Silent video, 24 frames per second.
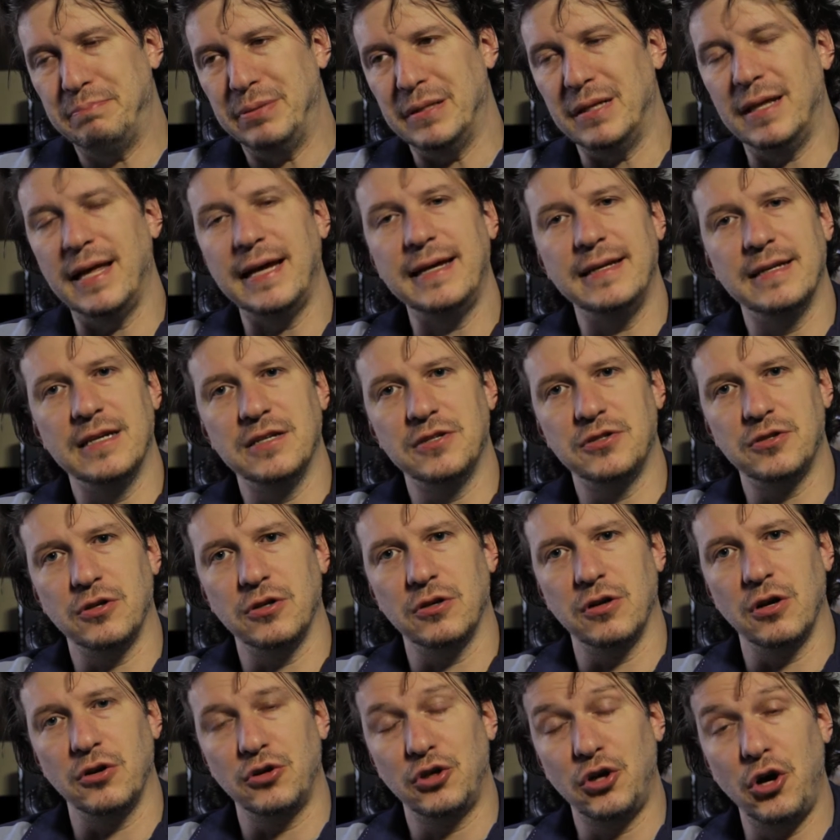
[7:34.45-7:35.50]
politeness
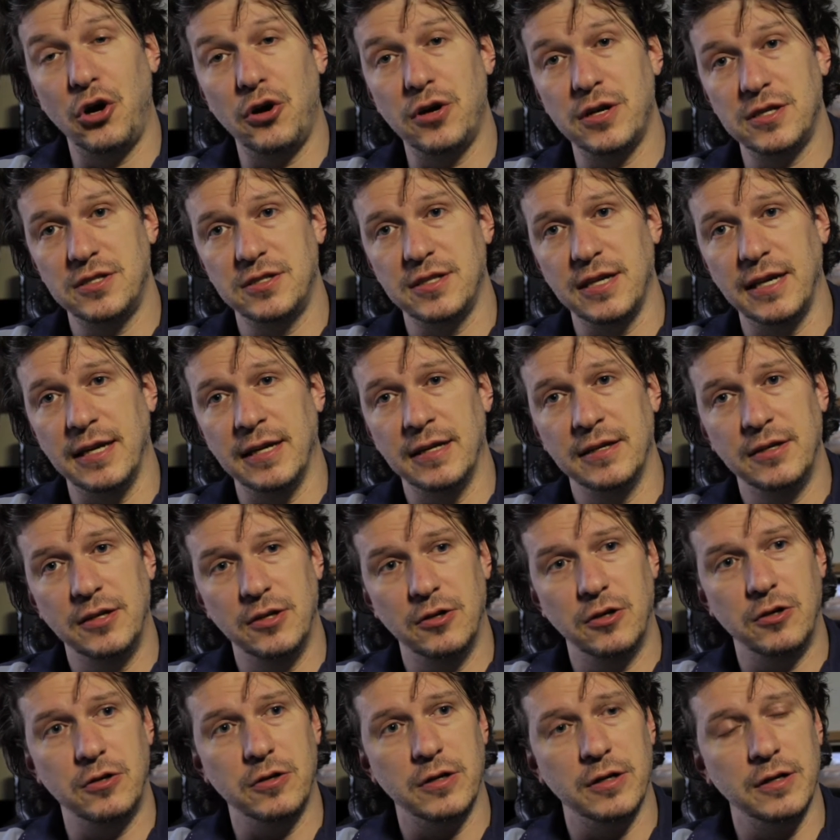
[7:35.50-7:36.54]
or courtesy,
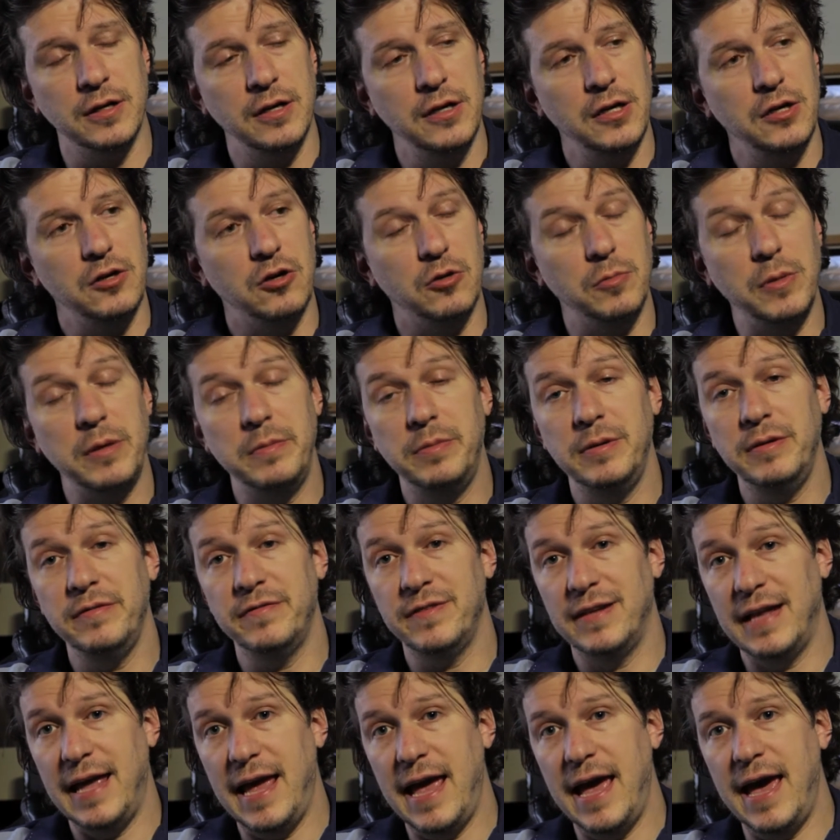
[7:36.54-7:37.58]
or maybe
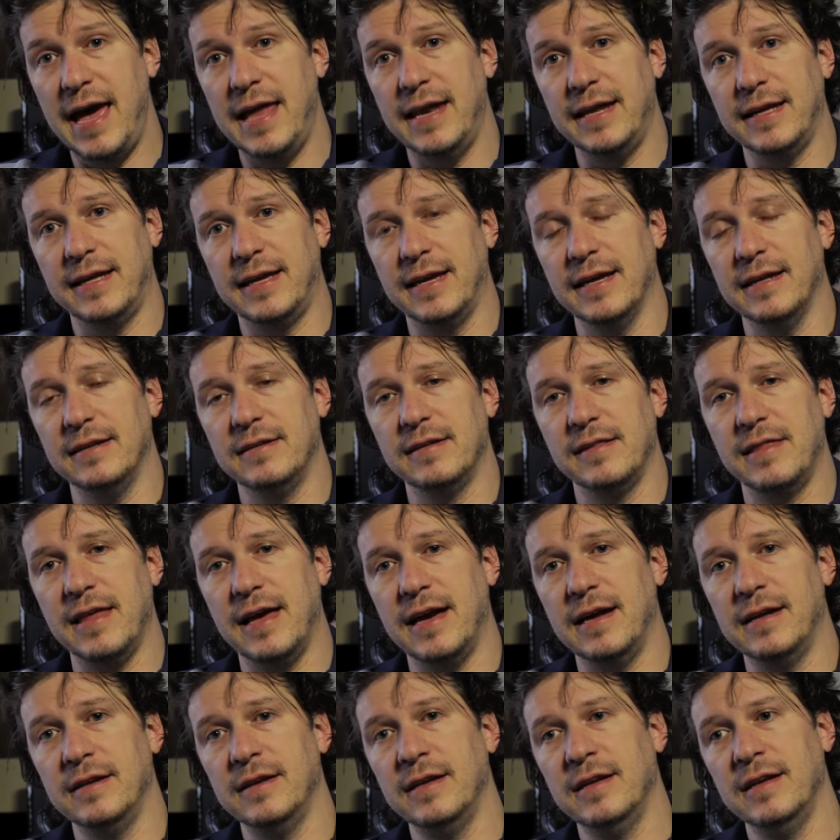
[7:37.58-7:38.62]
even etiquette
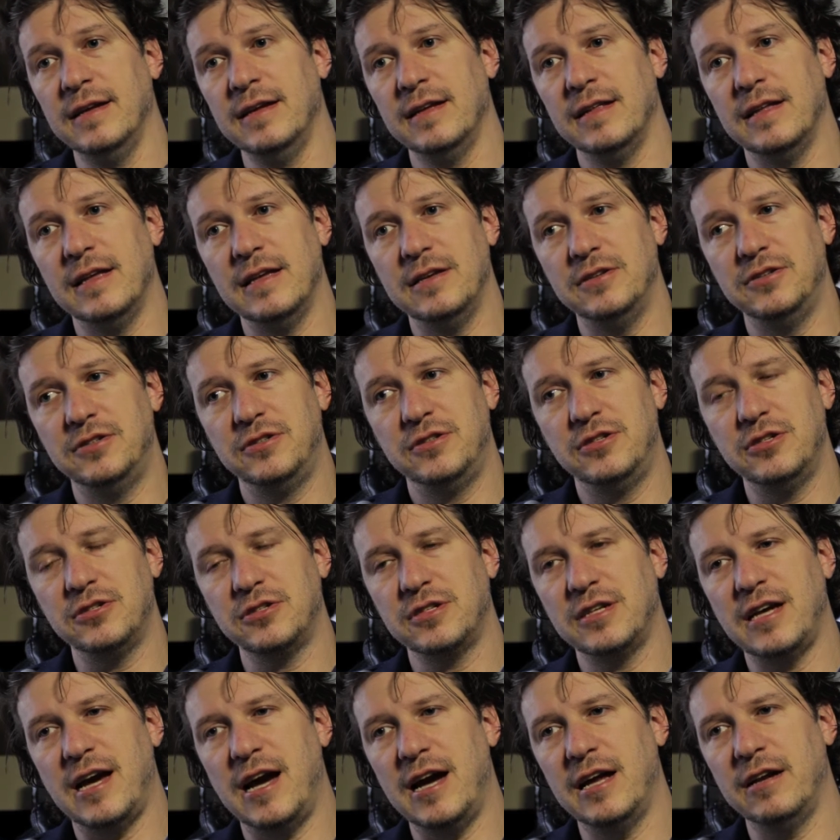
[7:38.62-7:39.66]
that is
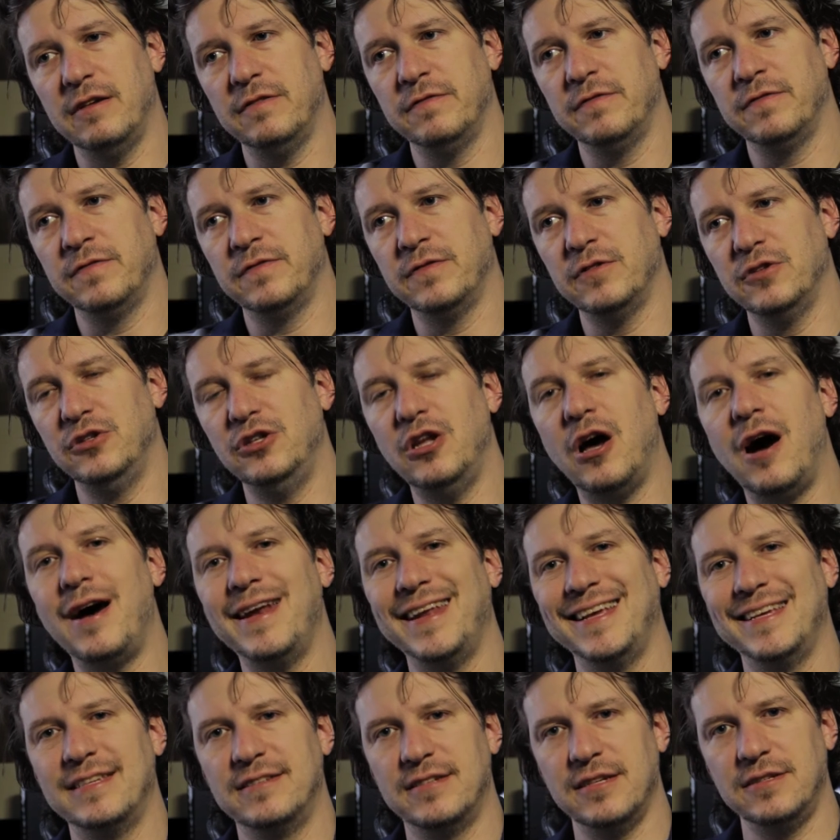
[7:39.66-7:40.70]
just kind of
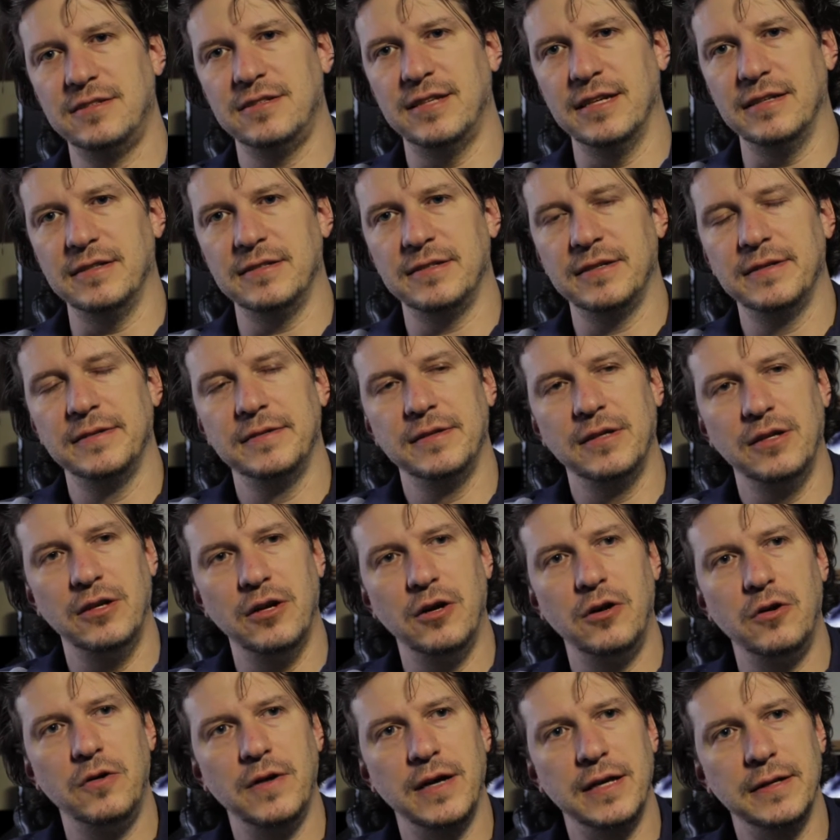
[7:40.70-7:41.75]
non-existent,
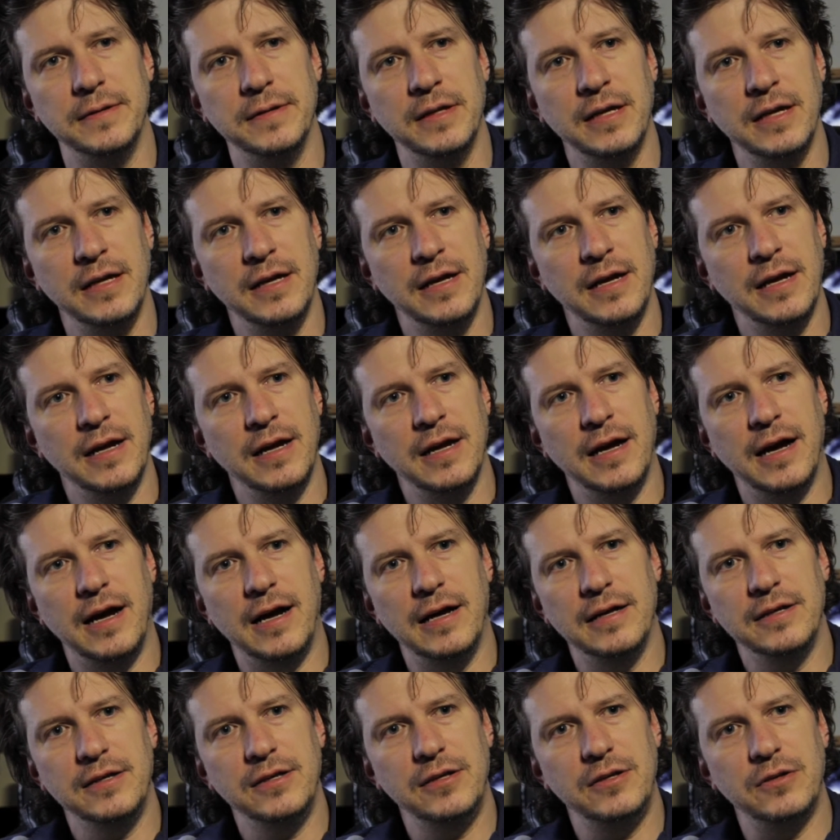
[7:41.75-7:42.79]
and
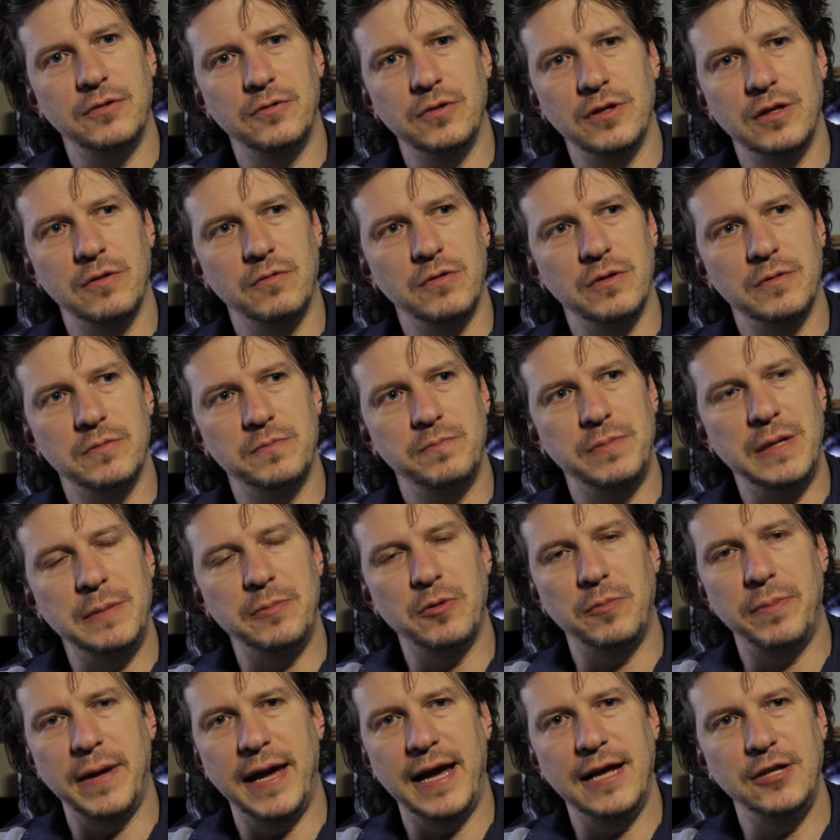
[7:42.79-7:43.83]
when
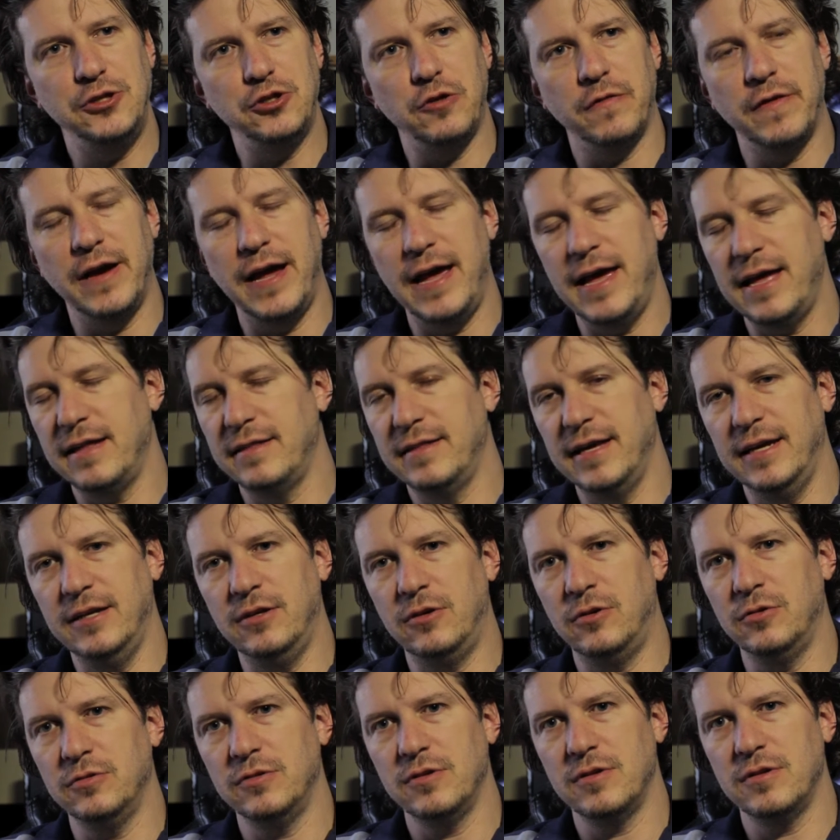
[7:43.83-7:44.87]
people page overhead,
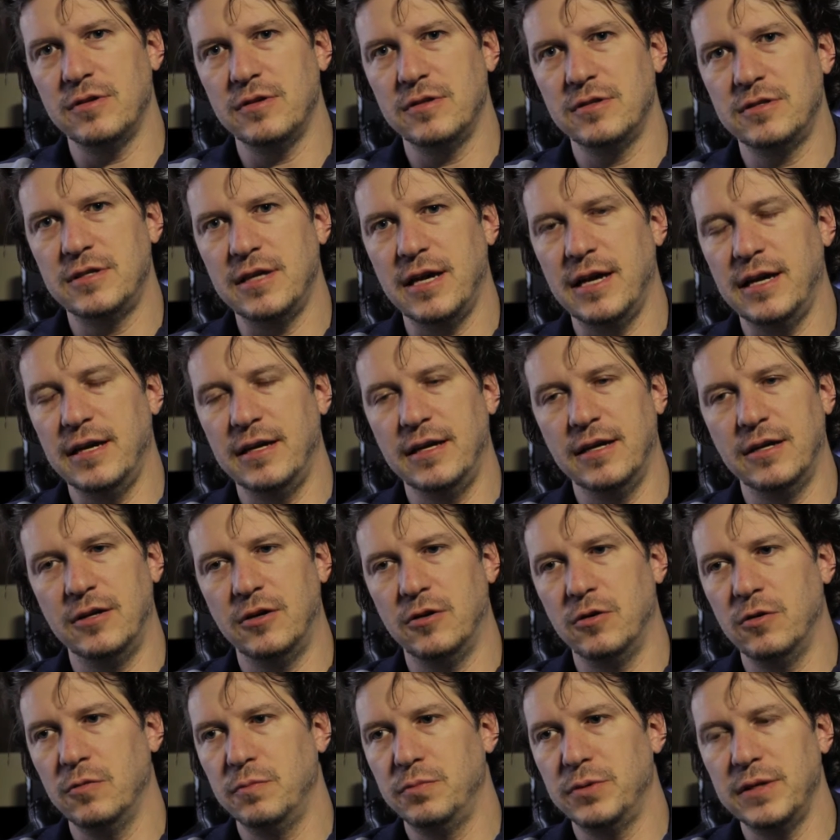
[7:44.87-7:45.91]
they don't say,
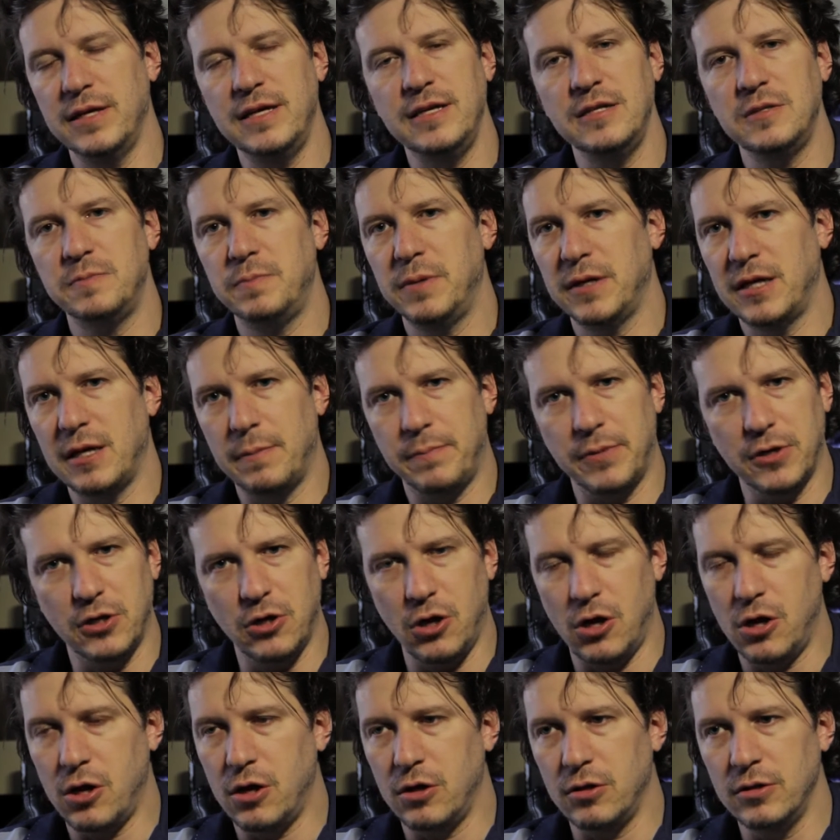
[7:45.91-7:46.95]
please pick up a
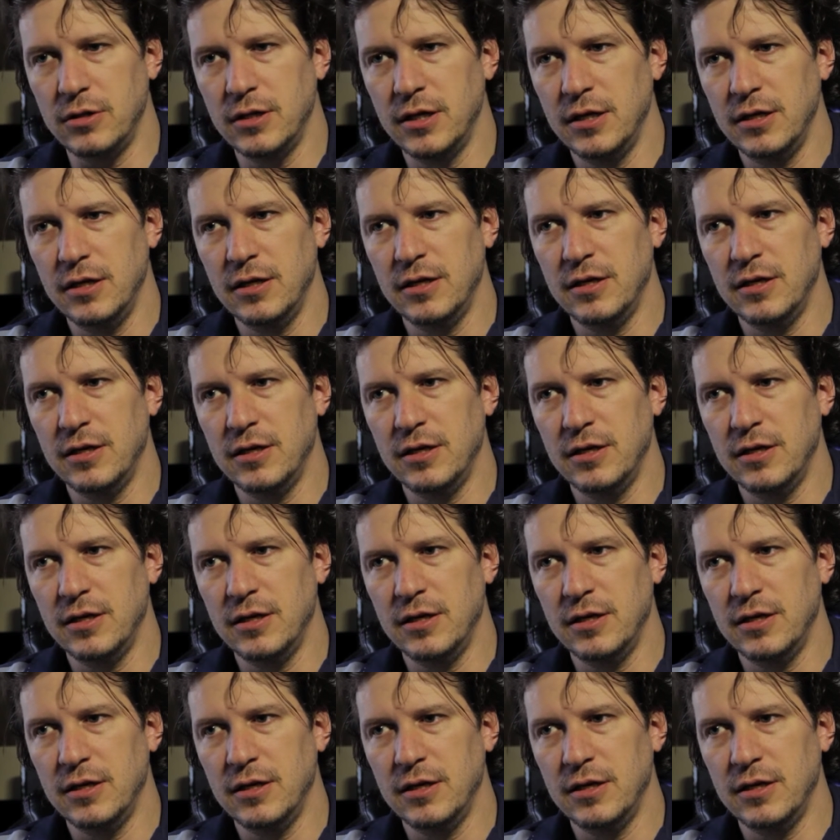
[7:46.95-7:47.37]
call.